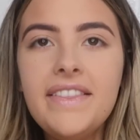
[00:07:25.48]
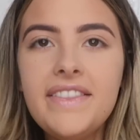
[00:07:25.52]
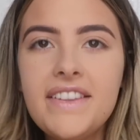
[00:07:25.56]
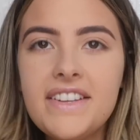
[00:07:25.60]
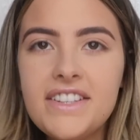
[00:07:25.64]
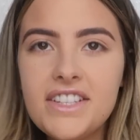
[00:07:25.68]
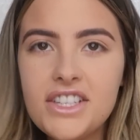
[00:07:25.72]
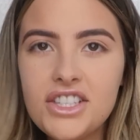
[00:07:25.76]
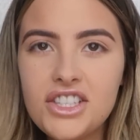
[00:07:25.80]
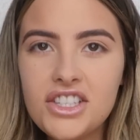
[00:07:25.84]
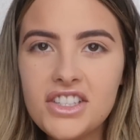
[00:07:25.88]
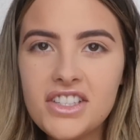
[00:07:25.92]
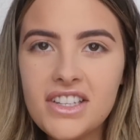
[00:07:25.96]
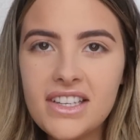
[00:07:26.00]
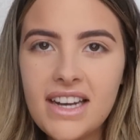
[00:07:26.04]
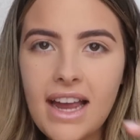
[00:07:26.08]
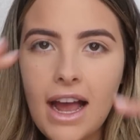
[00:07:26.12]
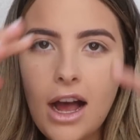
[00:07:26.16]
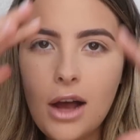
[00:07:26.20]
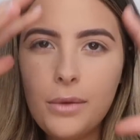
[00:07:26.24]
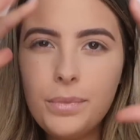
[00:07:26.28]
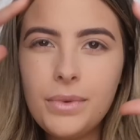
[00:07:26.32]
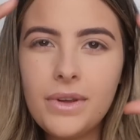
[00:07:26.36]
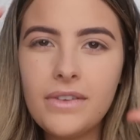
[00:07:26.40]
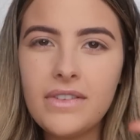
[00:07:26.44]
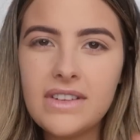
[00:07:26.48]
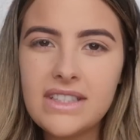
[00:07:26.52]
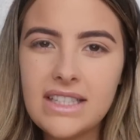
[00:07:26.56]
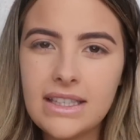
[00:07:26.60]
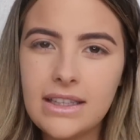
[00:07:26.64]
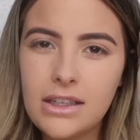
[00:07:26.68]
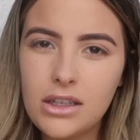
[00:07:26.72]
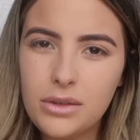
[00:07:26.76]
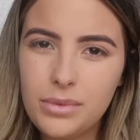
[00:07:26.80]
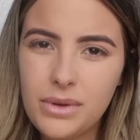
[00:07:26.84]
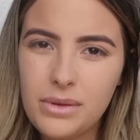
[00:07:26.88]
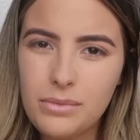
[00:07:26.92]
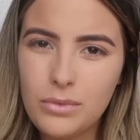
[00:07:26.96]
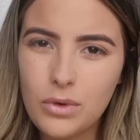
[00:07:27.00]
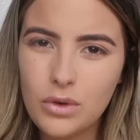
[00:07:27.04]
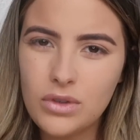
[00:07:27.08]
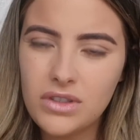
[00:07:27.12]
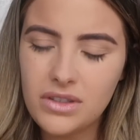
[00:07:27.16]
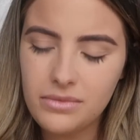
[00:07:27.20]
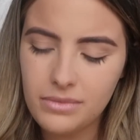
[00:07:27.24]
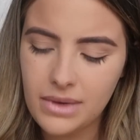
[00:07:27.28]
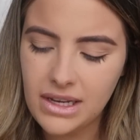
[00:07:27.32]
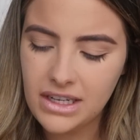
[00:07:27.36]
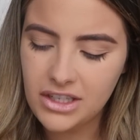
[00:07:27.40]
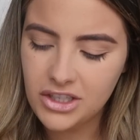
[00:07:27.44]
This is just going to help give us a little bit more
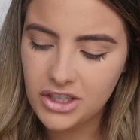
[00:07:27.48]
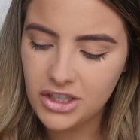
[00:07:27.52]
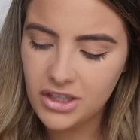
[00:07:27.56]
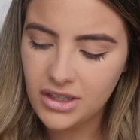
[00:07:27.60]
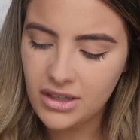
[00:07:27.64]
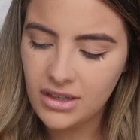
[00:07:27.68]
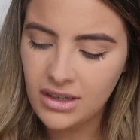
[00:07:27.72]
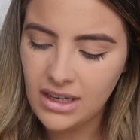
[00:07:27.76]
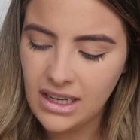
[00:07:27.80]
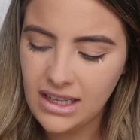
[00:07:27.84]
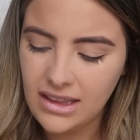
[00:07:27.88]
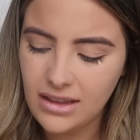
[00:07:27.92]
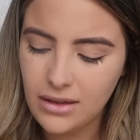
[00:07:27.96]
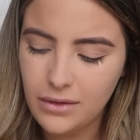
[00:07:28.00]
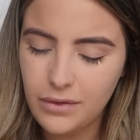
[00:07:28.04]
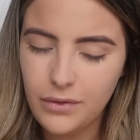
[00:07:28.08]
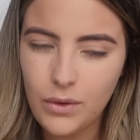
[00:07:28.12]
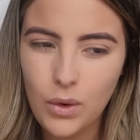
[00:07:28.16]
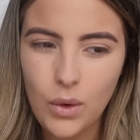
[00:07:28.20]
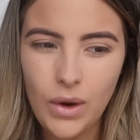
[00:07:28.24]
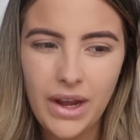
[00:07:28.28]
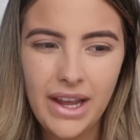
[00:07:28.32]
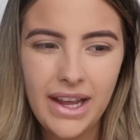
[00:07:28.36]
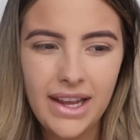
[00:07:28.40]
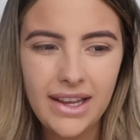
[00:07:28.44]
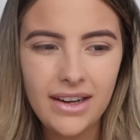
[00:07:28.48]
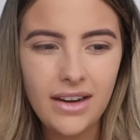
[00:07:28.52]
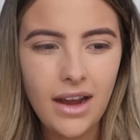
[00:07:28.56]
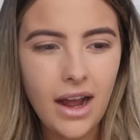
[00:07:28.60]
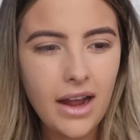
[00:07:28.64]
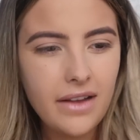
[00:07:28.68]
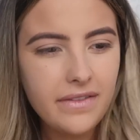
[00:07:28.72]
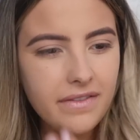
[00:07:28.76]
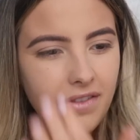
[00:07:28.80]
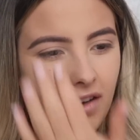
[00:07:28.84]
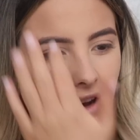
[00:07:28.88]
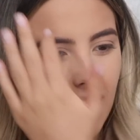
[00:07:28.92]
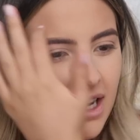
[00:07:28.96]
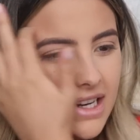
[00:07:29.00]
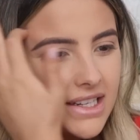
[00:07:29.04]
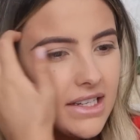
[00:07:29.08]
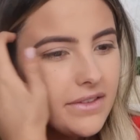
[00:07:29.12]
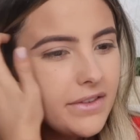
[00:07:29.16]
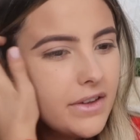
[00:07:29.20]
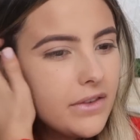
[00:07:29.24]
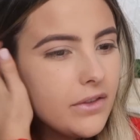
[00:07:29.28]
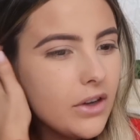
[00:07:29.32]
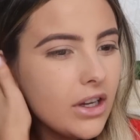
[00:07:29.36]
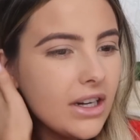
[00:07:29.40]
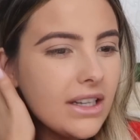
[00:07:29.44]
dimension in the forehead. I find
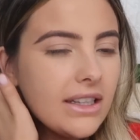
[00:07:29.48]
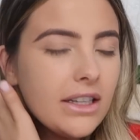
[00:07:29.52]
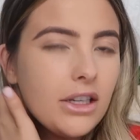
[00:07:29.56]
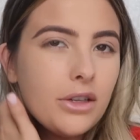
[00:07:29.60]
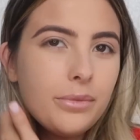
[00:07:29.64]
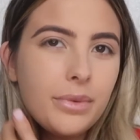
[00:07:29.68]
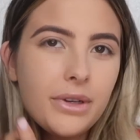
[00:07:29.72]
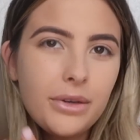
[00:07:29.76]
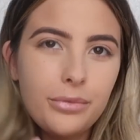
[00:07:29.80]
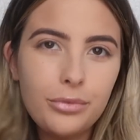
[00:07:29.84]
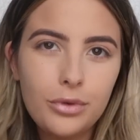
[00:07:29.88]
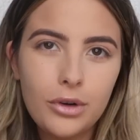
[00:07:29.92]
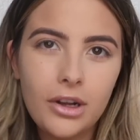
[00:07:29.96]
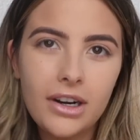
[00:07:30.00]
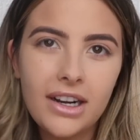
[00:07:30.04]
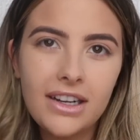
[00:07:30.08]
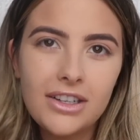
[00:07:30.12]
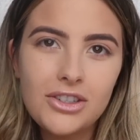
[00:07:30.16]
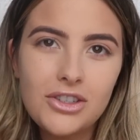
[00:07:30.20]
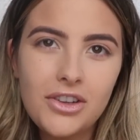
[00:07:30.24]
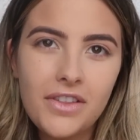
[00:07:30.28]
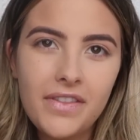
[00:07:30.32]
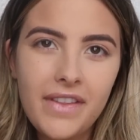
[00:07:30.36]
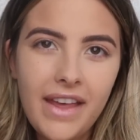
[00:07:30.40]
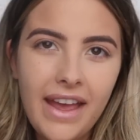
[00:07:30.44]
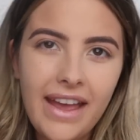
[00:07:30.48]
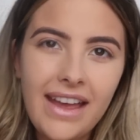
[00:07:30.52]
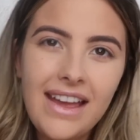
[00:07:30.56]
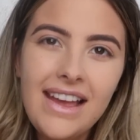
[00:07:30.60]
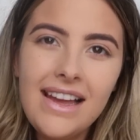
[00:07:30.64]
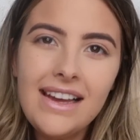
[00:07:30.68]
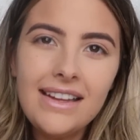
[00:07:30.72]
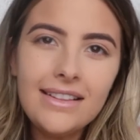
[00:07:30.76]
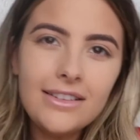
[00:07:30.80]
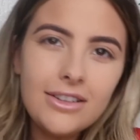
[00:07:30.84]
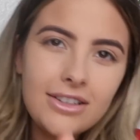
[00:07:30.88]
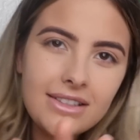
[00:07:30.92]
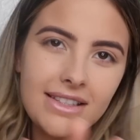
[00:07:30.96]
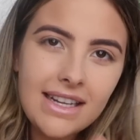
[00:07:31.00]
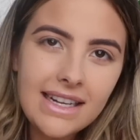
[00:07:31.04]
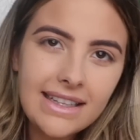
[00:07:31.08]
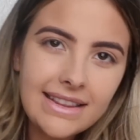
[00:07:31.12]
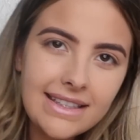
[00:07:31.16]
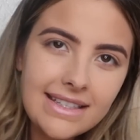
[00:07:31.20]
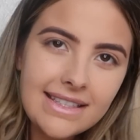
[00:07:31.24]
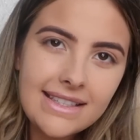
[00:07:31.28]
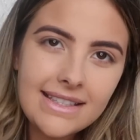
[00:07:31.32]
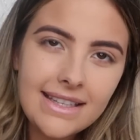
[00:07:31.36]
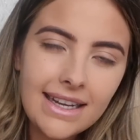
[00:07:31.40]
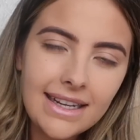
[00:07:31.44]
if you've got a little bit of product on there, looks
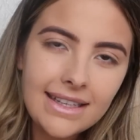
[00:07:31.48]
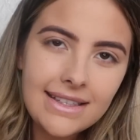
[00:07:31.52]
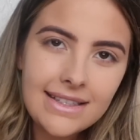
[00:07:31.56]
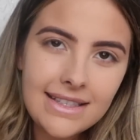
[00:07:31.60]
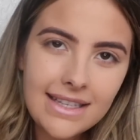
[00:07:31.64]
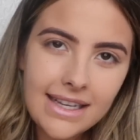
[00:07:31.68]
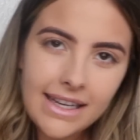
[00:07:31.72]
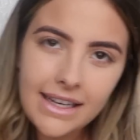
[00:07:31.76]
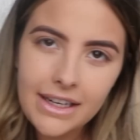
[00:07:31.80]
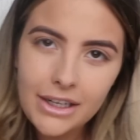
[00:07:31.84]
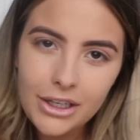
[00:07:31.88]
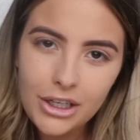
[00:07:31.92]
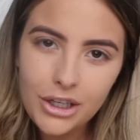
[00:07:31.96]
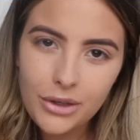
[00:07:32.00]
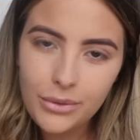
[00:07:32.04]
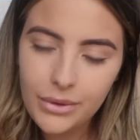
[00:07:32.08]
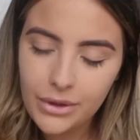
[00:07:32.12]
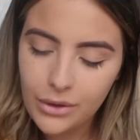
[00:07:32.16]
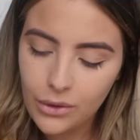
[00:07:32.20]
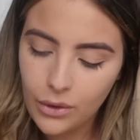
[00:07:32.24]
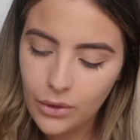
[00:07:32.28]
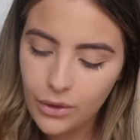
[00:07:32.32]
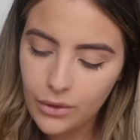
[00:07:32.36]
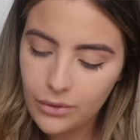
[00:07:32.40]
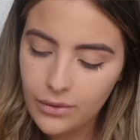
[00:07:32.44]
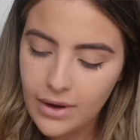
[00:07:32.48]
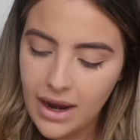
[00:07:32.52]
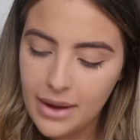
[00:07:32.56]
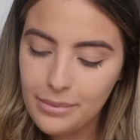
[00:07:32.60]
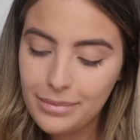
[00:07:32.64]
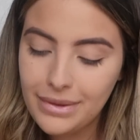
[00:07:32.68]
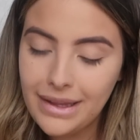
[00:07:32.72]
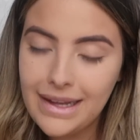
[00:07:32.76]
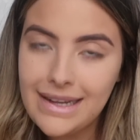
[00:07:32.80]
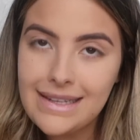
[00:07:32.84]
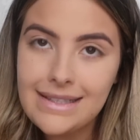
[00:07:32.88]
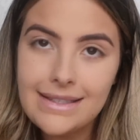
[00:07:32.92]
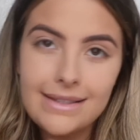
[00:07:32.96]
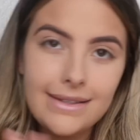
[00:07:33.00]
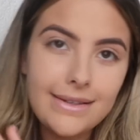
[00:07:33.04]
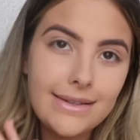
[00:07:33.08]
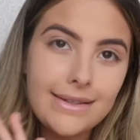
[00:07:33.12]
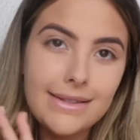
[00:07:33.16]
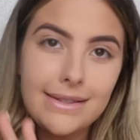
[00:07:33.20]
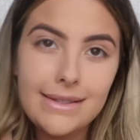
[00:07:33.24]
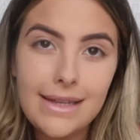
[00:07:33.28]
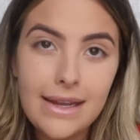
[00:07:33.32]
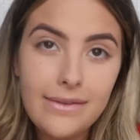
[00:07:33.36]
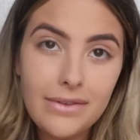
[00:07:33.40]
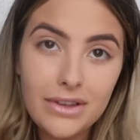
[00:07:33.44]
like the sun's hitting you in all the right
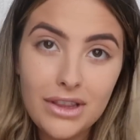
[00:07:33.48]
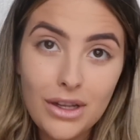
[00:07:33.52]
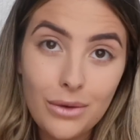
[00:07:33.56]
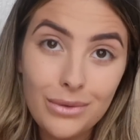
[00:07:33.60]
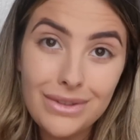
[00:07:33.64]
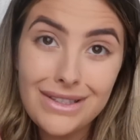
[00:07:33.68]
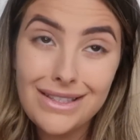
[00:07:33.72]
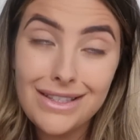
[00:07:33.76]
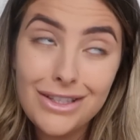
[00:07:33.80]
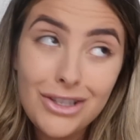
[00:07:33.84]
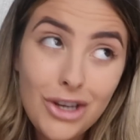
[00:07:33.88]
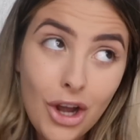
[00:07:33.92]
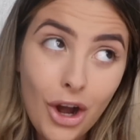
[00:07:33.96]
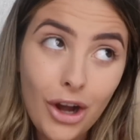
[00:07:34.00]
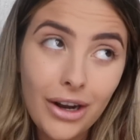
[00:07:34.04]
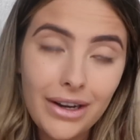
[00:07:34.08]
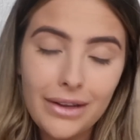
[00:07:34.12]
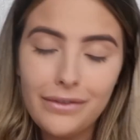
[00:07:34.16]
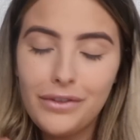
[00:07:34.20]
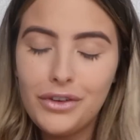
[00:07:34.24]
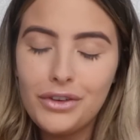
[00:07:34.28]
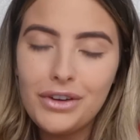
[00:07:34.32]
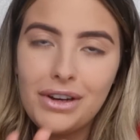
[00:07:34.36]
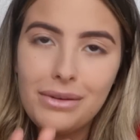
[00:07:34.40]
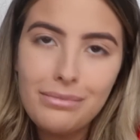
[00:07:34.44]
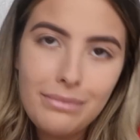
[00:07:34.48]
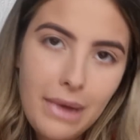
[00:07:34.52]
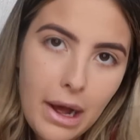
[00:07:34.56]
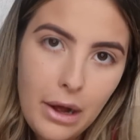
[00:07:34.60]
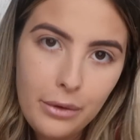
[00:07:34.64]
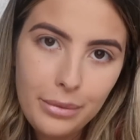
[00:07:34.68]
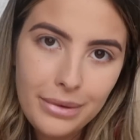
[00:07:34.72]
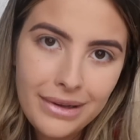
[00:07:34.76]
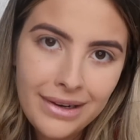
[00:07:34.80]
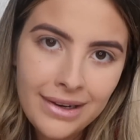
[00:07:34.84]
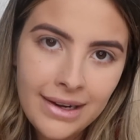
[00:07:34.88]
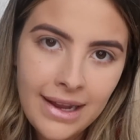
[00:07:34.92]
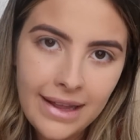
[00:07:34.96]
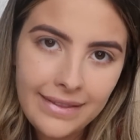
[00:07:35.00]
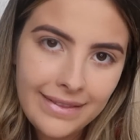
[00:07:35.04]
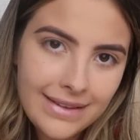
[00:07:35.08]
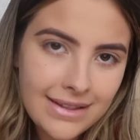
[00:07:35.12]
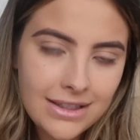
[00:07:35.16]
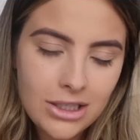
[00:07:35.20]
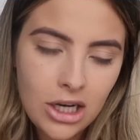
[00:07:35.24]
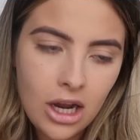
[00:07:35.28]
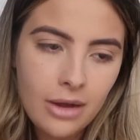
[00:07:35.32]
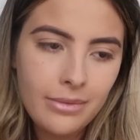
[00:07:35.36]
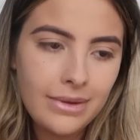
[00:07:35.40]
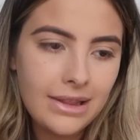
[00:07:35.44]
places, even though it's not if you're in Melbourne at
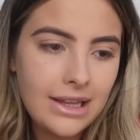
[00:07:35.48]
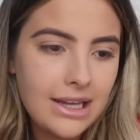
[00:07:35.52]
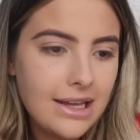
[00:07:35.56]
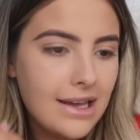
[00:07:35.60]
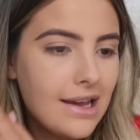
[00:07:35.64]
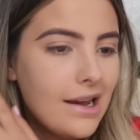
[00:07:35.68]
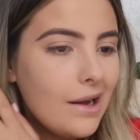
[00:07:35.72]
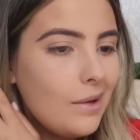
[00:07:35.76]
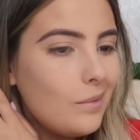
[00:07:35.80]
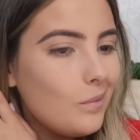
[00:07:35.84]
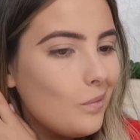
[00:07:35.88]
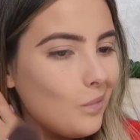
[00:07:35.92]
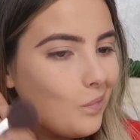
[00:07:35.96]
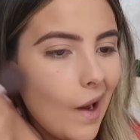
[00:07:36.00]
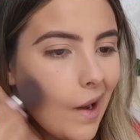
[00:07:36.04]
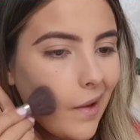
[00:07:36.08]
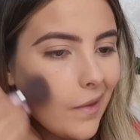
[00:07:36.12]
this time of the year.